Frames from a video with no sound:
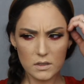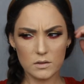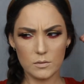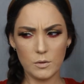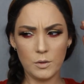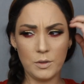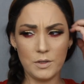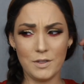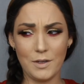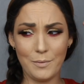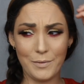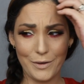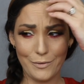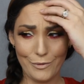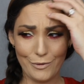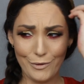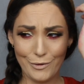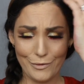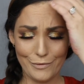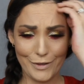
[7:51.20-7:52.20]
on
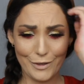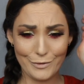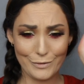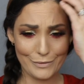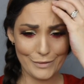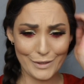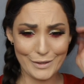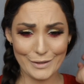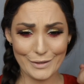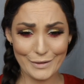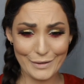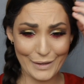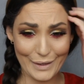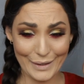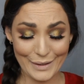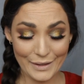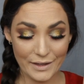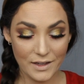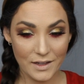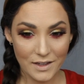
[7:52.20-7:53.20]
my roof. That was weird.
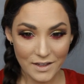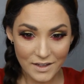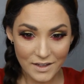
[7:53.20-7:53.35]
Okay.